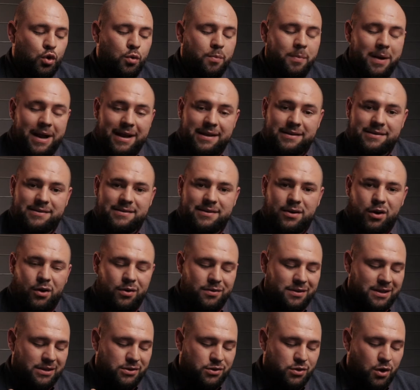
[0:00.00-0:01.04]
bands. On
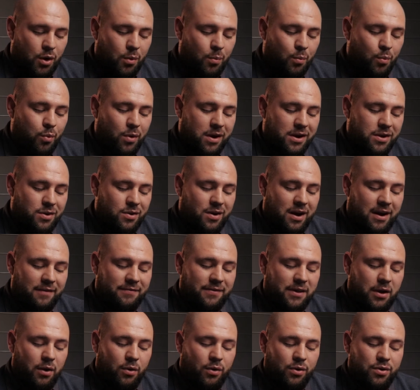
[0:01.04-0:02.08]
the top one you have
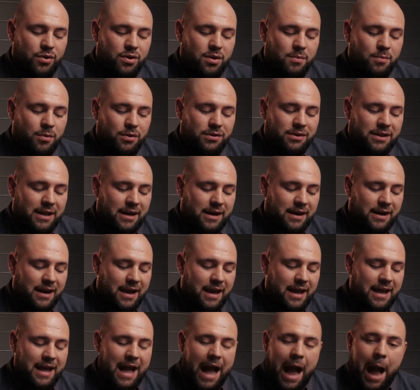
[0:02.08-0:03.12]
the Hoyo De
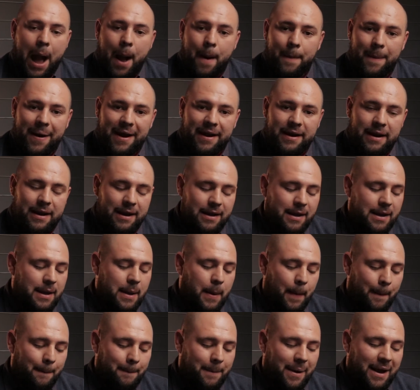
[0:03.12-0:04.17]
Monterrey Habana
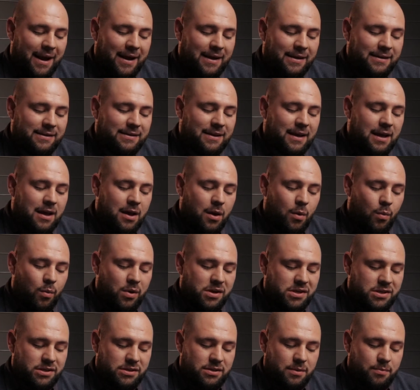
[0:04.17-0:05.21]
band,
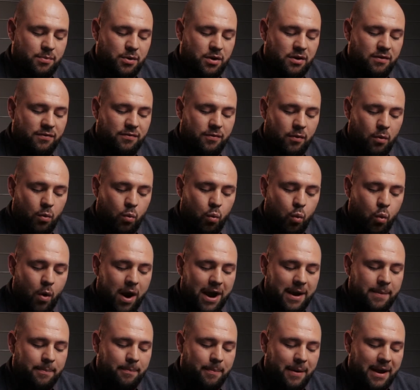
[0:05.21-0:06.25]
which is a beautiful
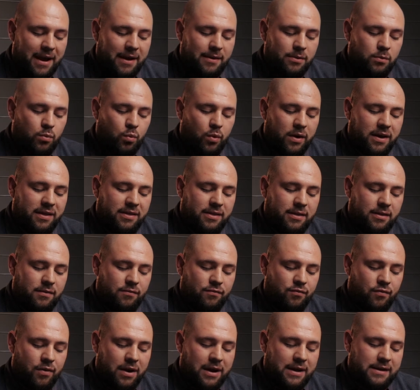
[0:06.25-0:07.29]
white band with
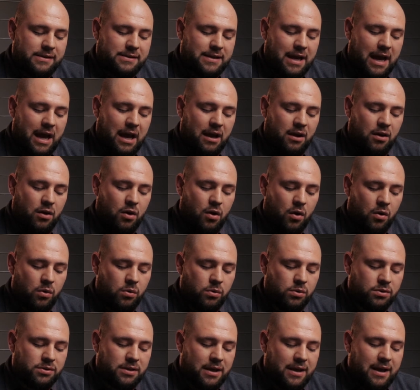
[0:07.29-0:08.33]
red and
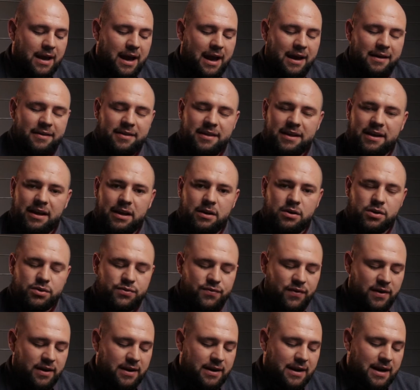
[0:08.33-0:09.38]
gold. I think it looks
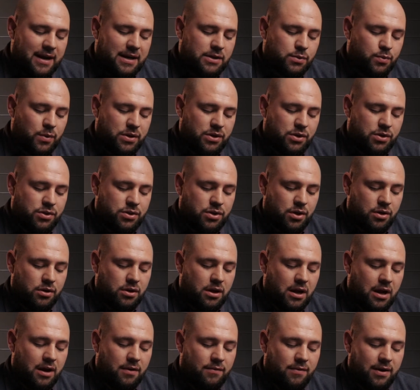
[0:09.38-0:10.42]
very nice. When you turn
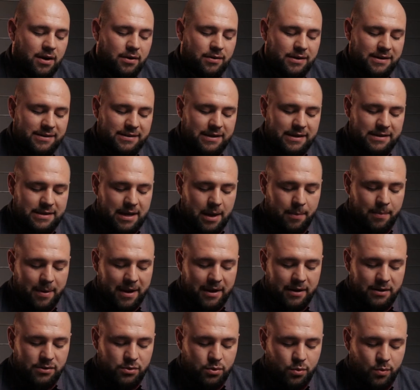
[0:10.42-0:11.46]
it around, it says
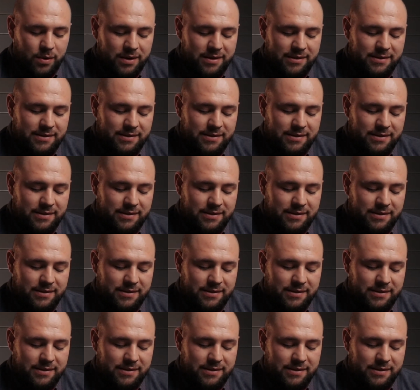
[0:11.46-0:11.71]
Habana to one